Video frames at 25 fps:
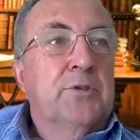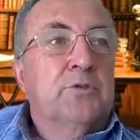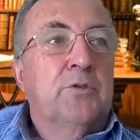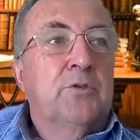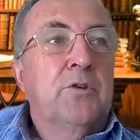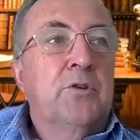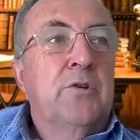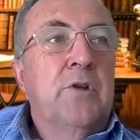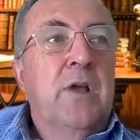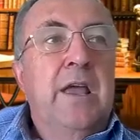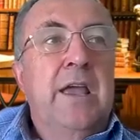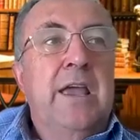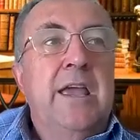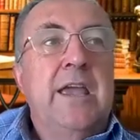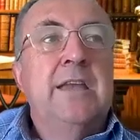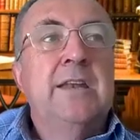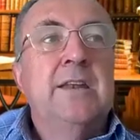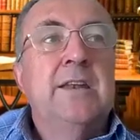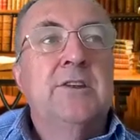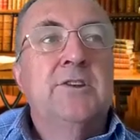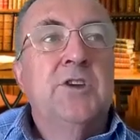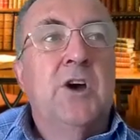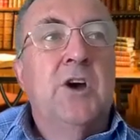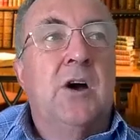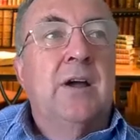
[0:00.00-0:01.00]
through
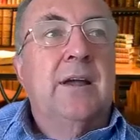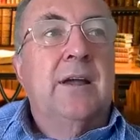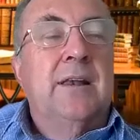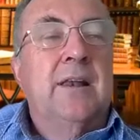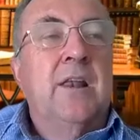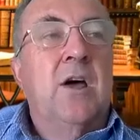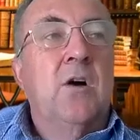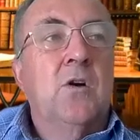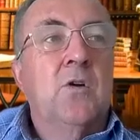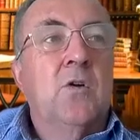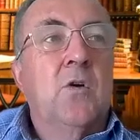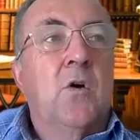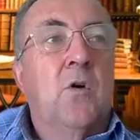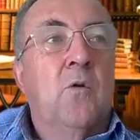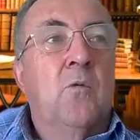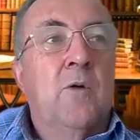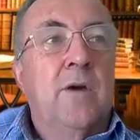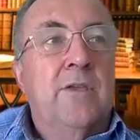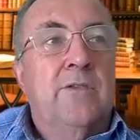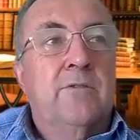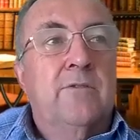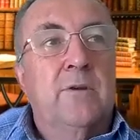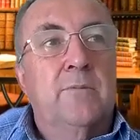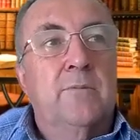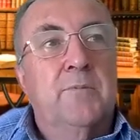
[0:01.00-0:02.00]
inner dialogue, or
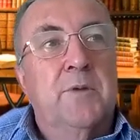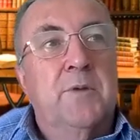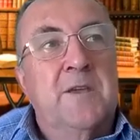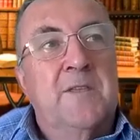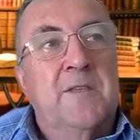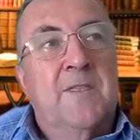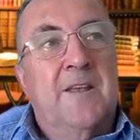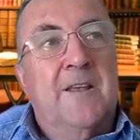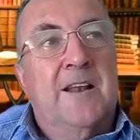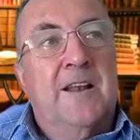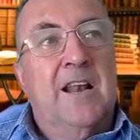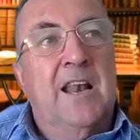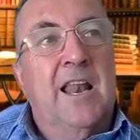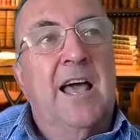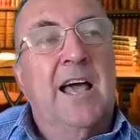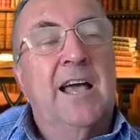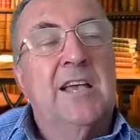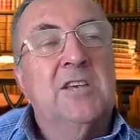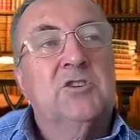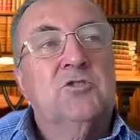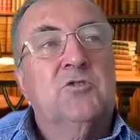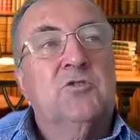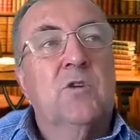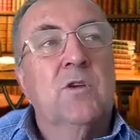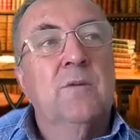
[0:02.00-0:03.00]
whether it be in the
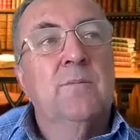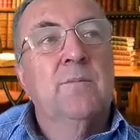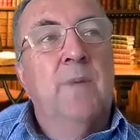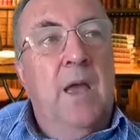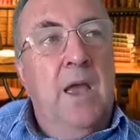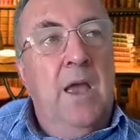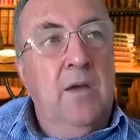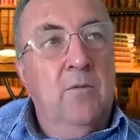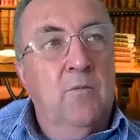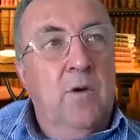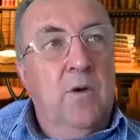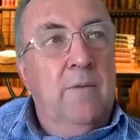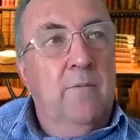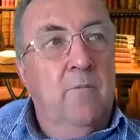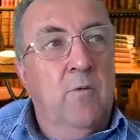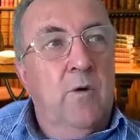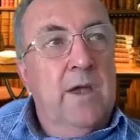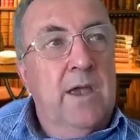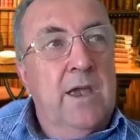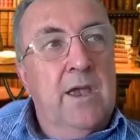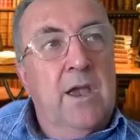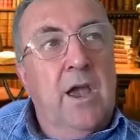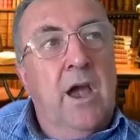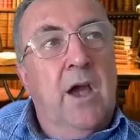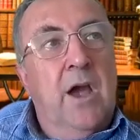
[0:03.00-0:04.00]
classroom when
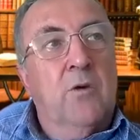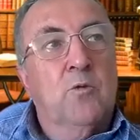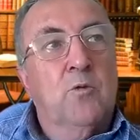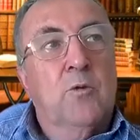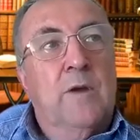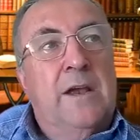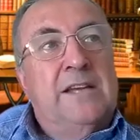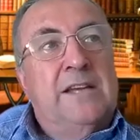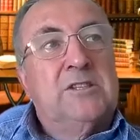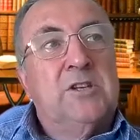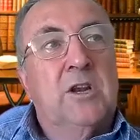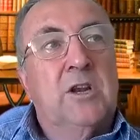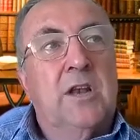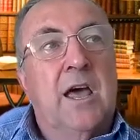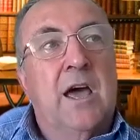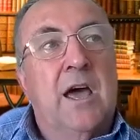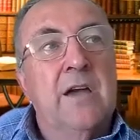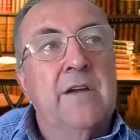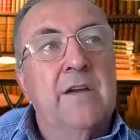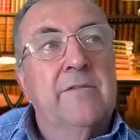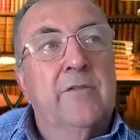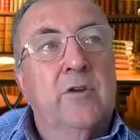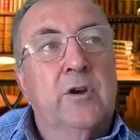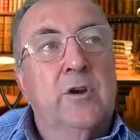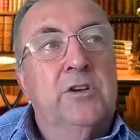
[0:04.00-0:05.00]
we wrestle
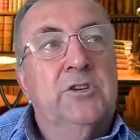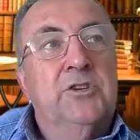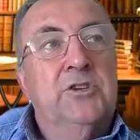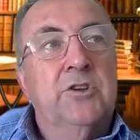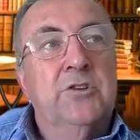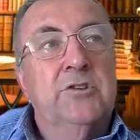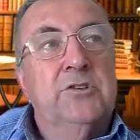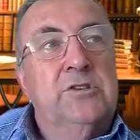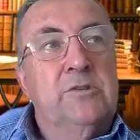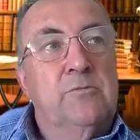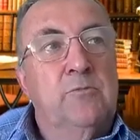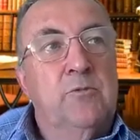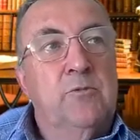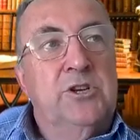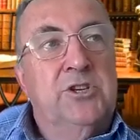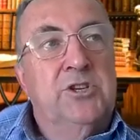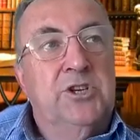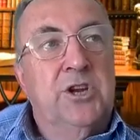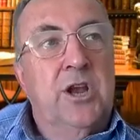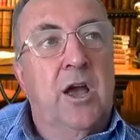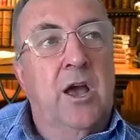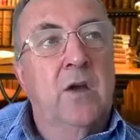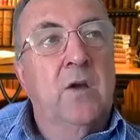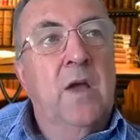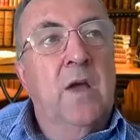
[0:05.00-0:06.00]
over issues and we
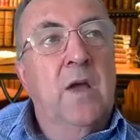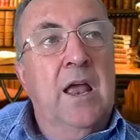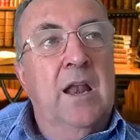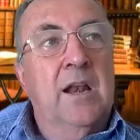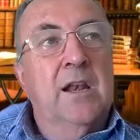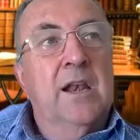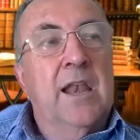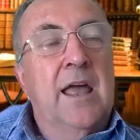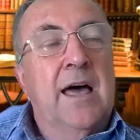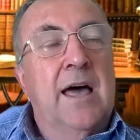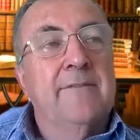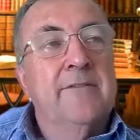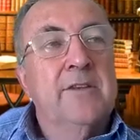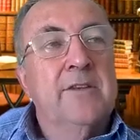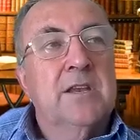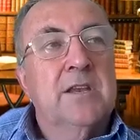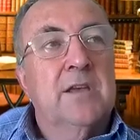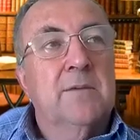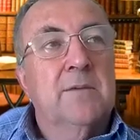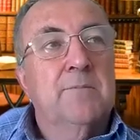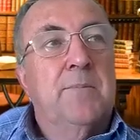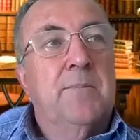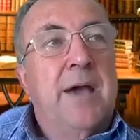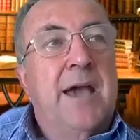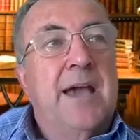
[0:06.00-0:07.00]
show love and
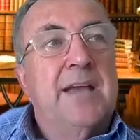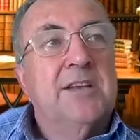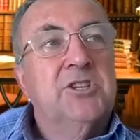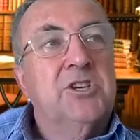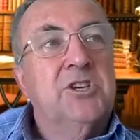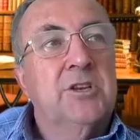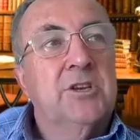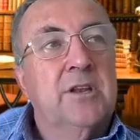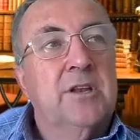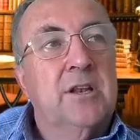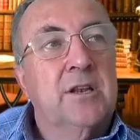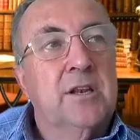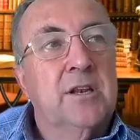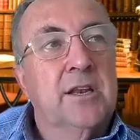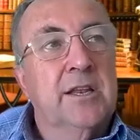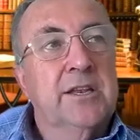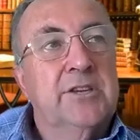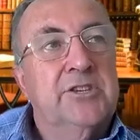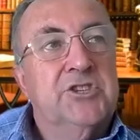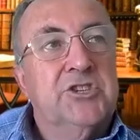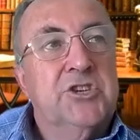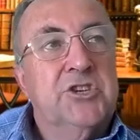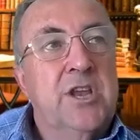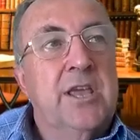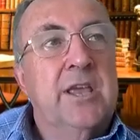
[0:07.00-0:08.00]
compassion and
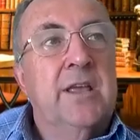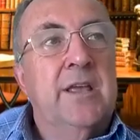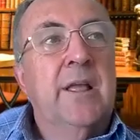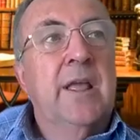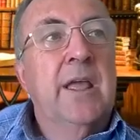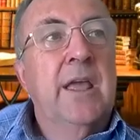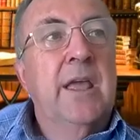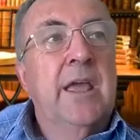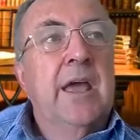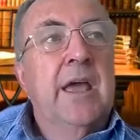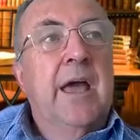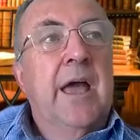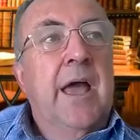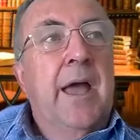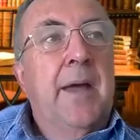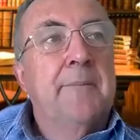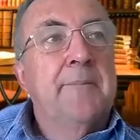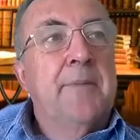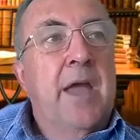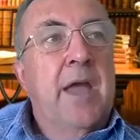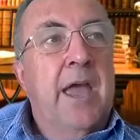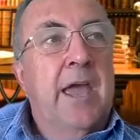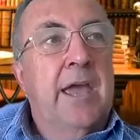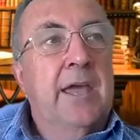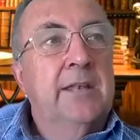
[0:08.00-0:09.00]
listening
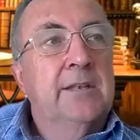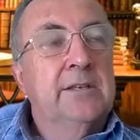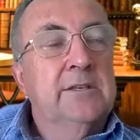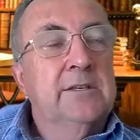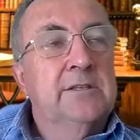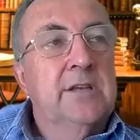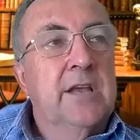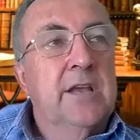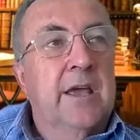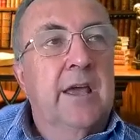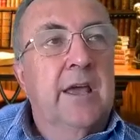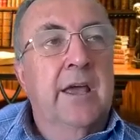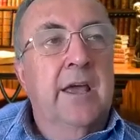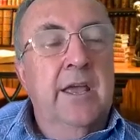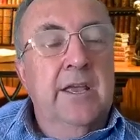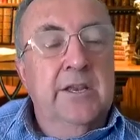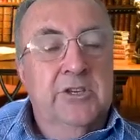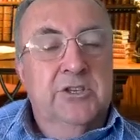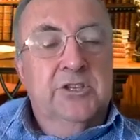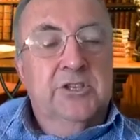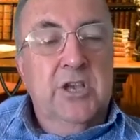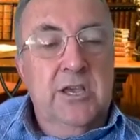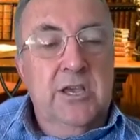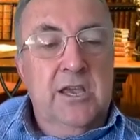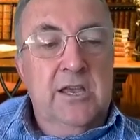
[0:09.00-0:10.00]
and
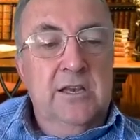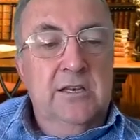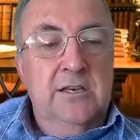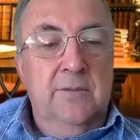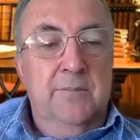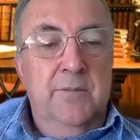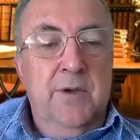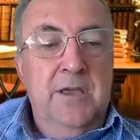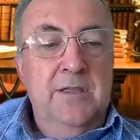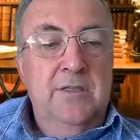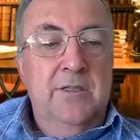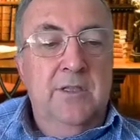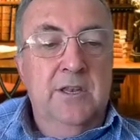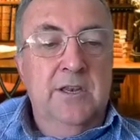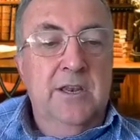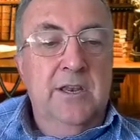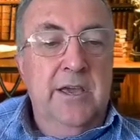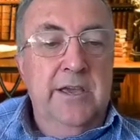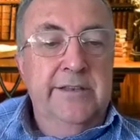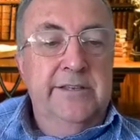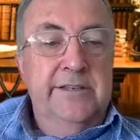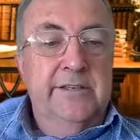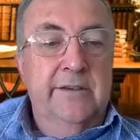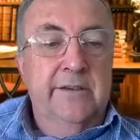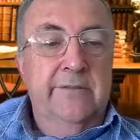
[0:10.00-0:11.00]
seeking to meet the
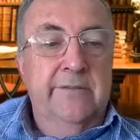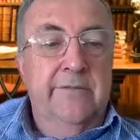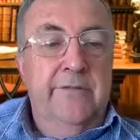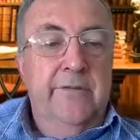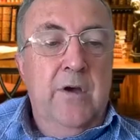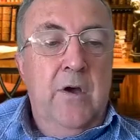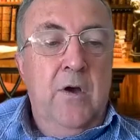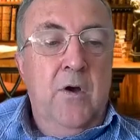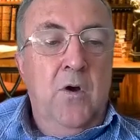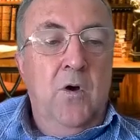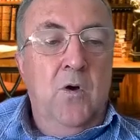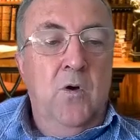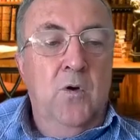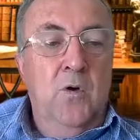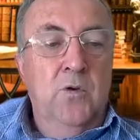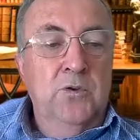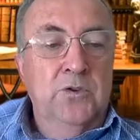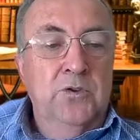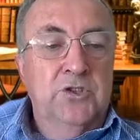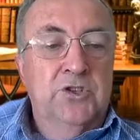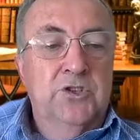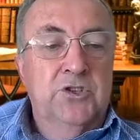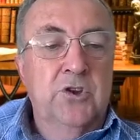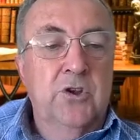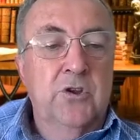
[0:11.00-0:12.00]
needs of
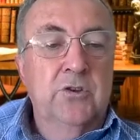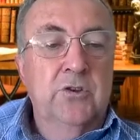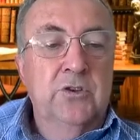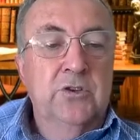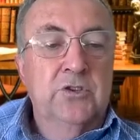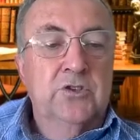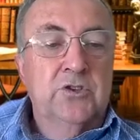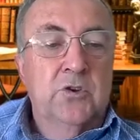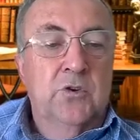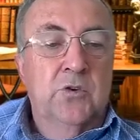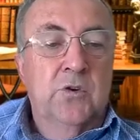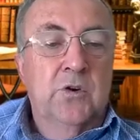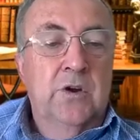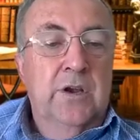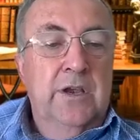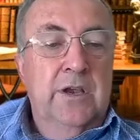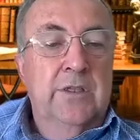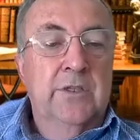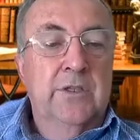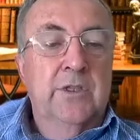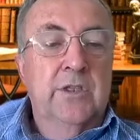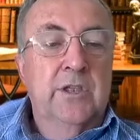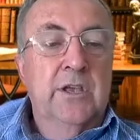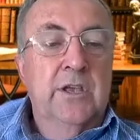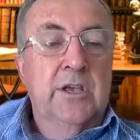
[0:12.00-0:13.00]
all students or
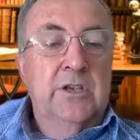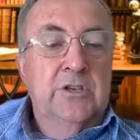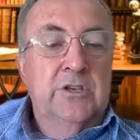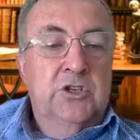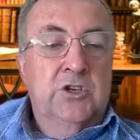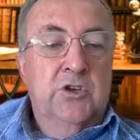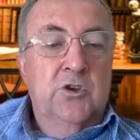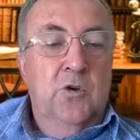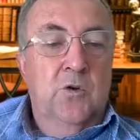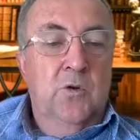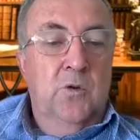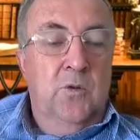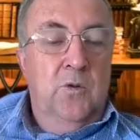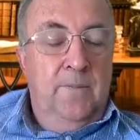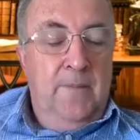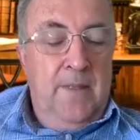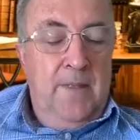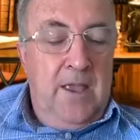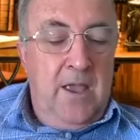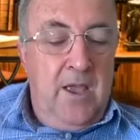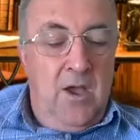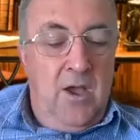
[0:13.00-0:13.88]
in the school.